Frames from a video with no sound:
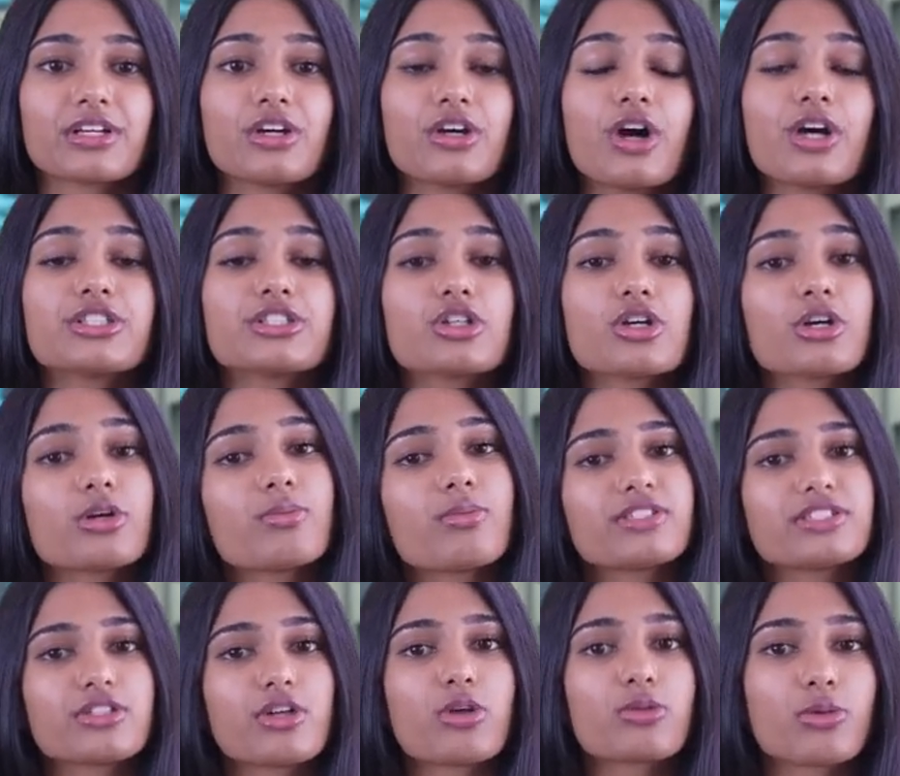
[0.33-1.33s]
A
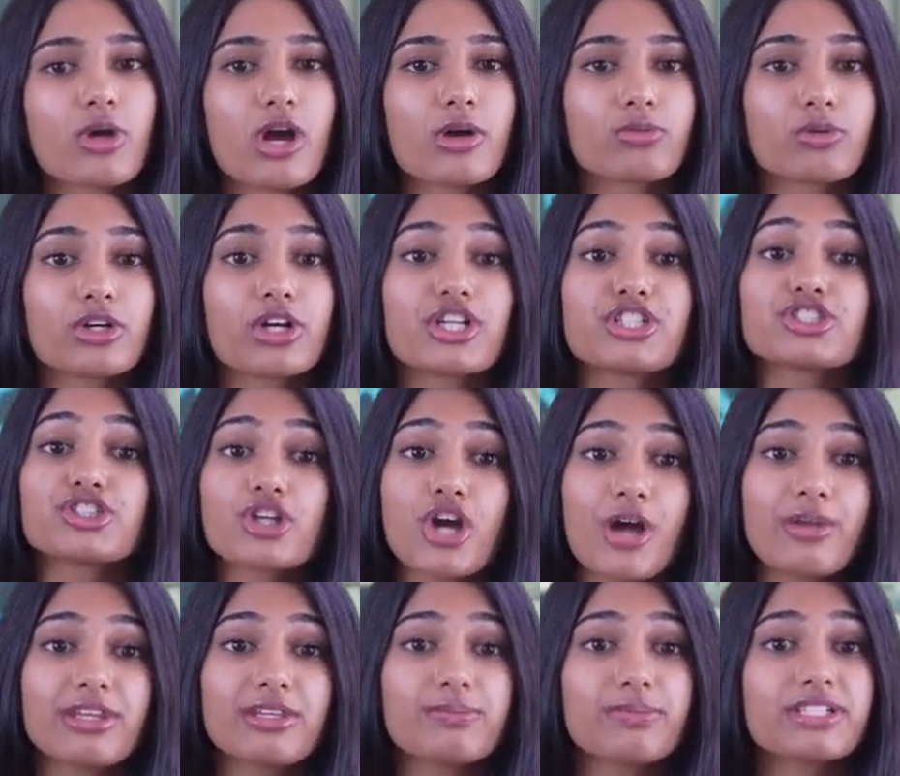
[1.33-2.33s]
journalist uncovered a
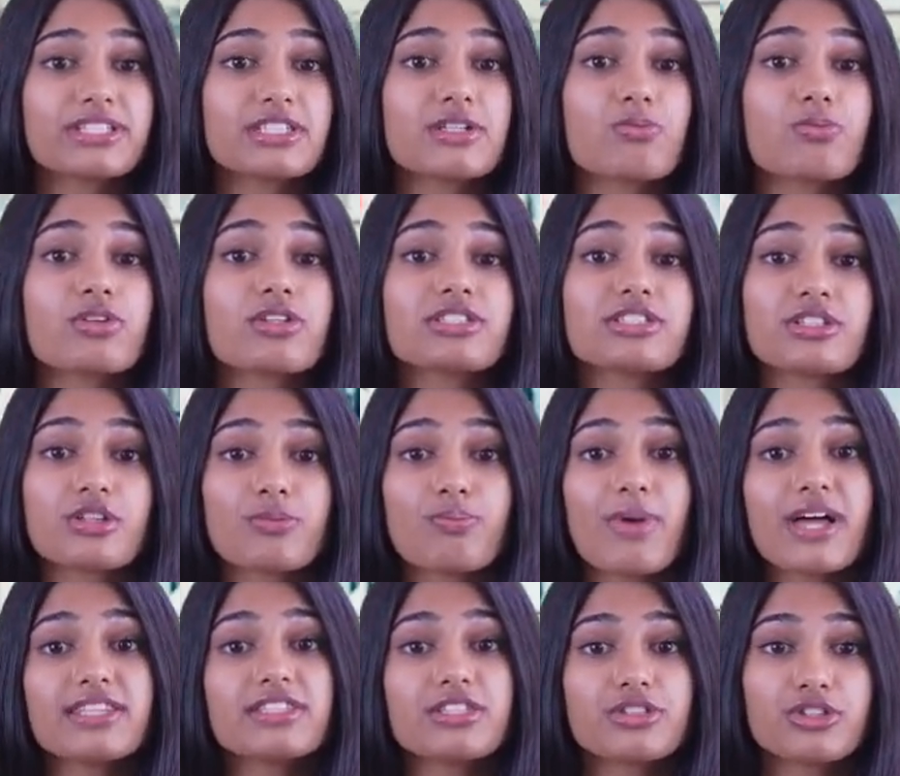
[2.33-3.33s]
shockingly simplistic
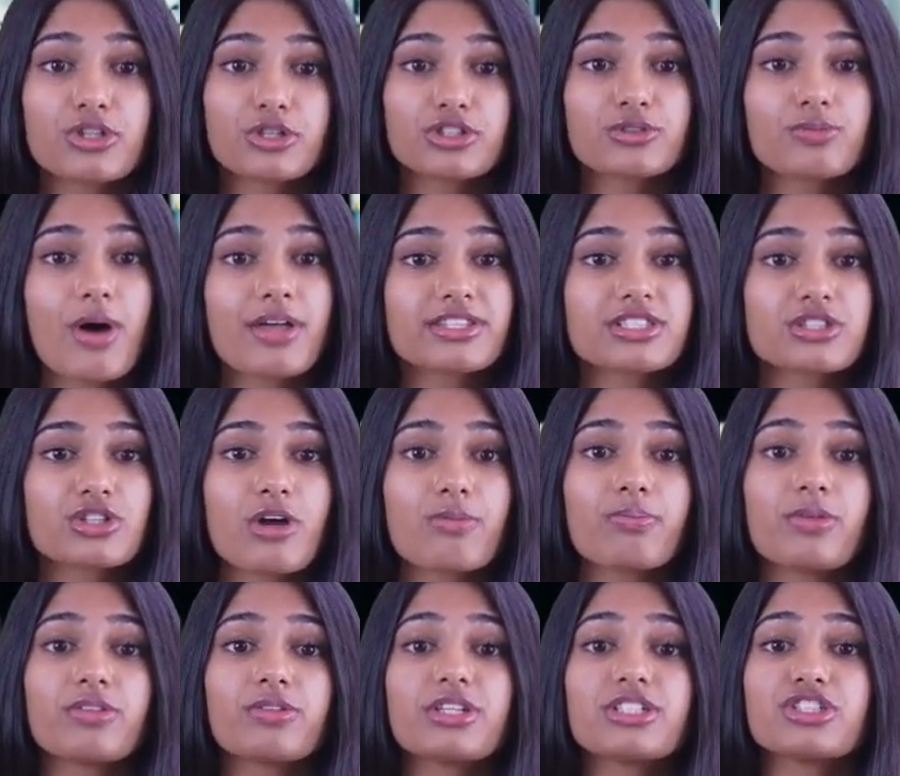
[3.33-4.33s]
method used by the Trump
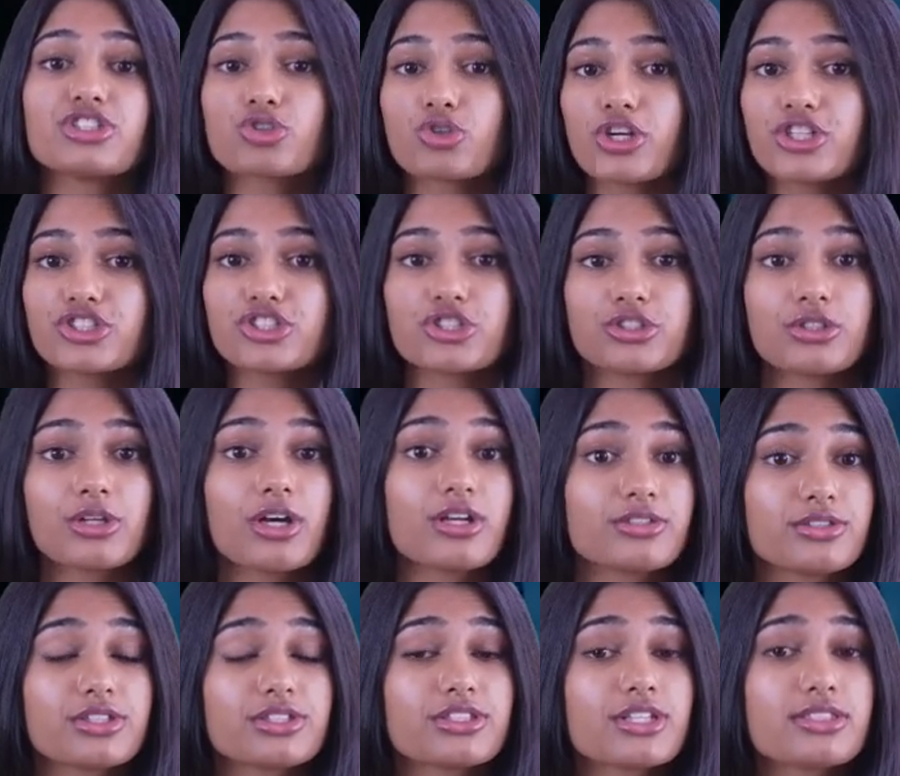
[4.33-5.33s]
administration
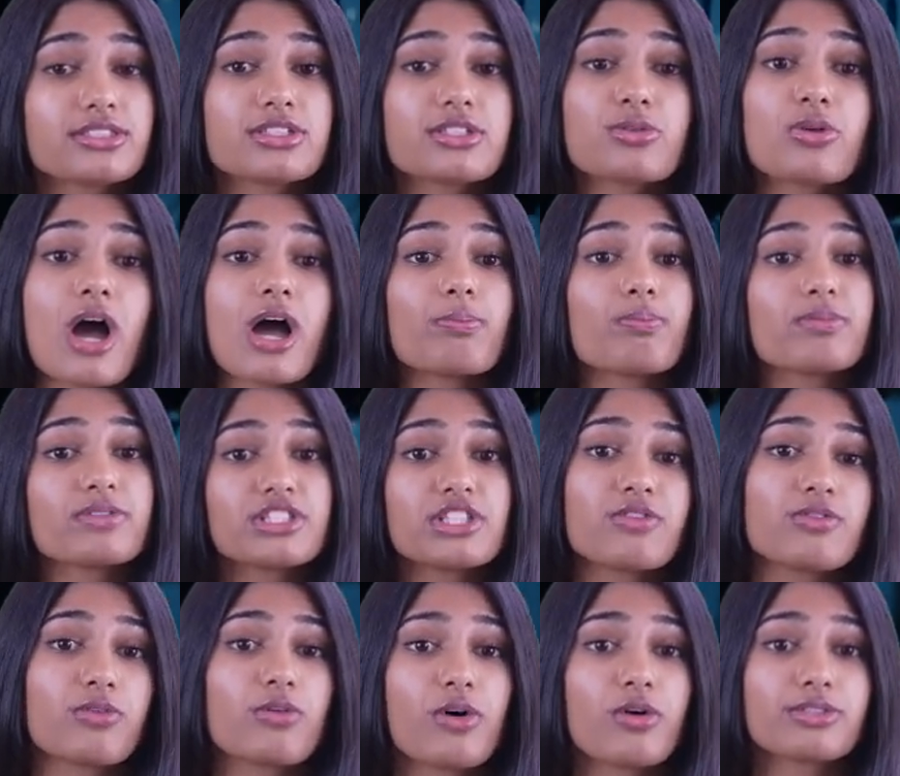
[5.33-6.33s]
to justify
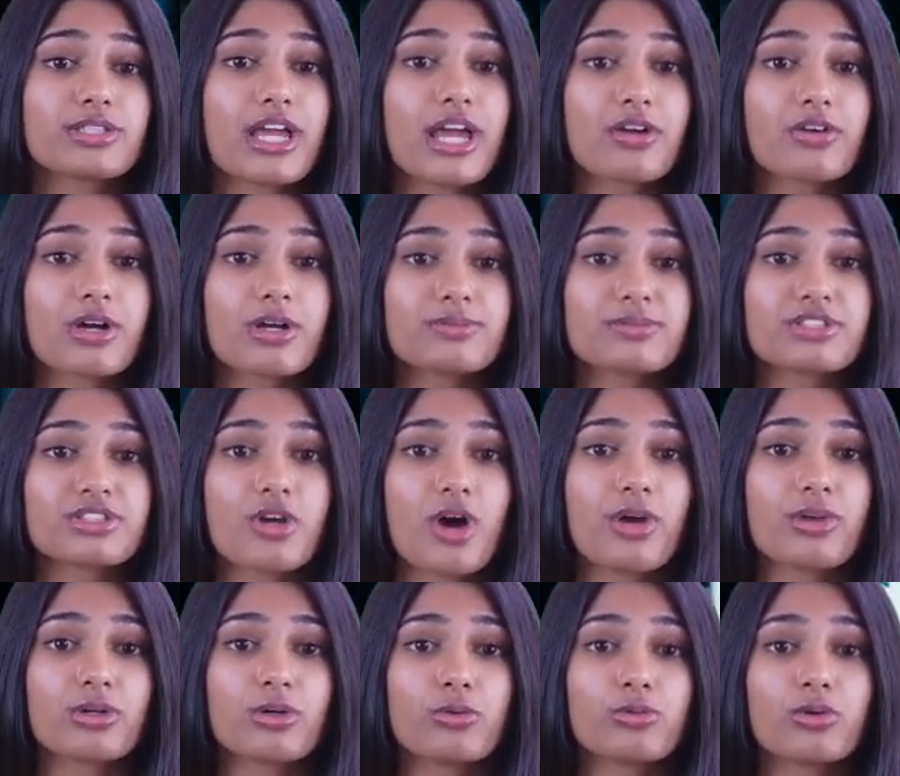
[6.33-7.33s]
reciprocal tariffs
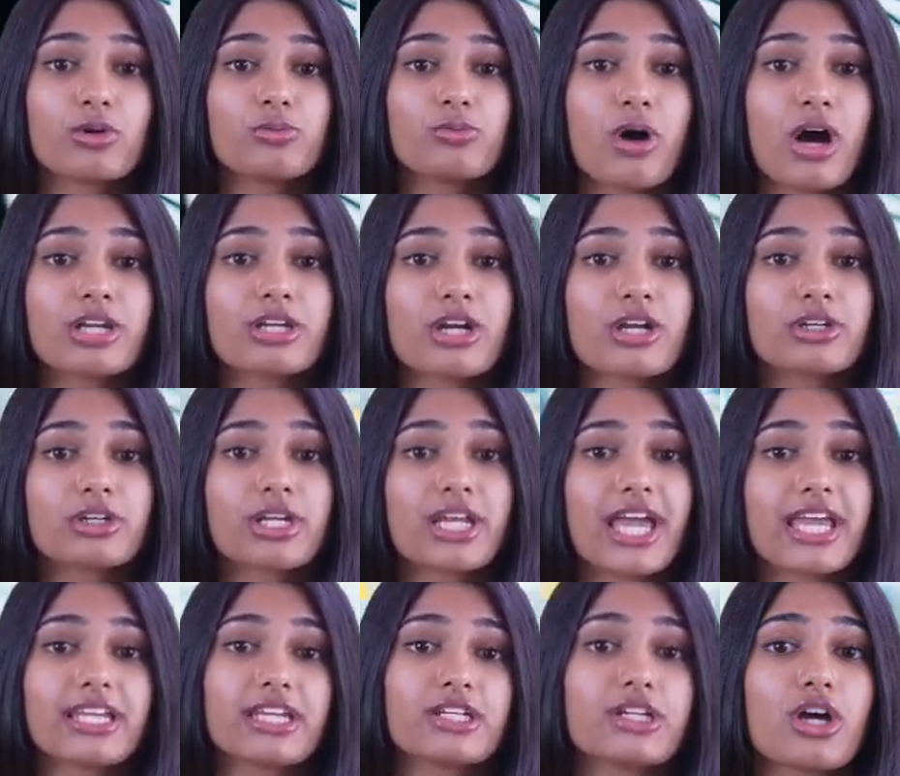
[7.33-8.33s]
on over
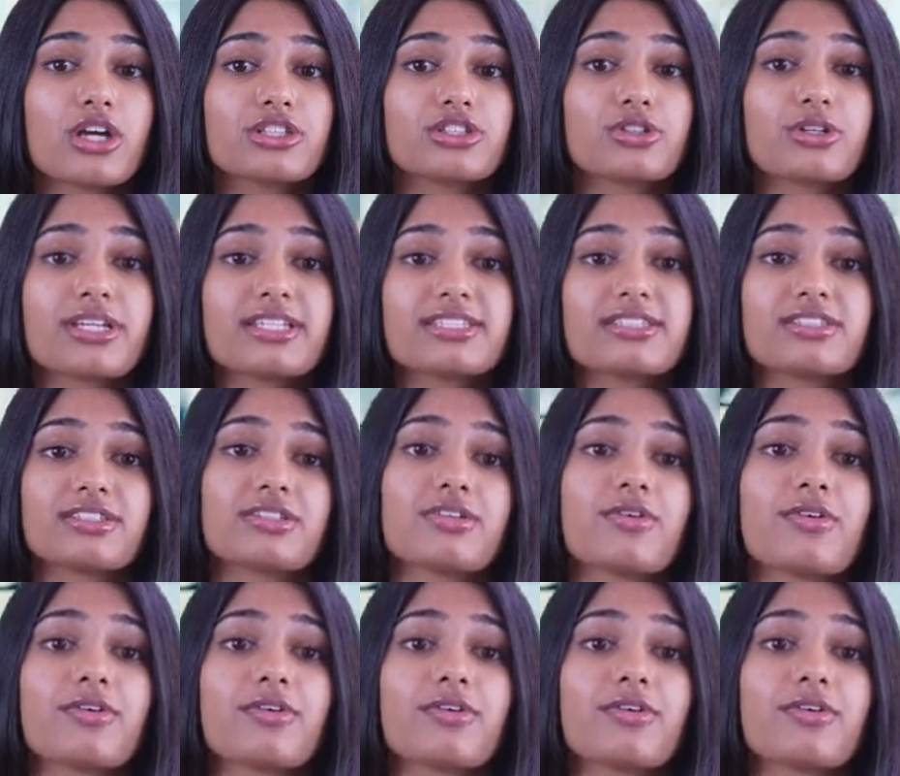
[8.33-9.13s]
180 countries.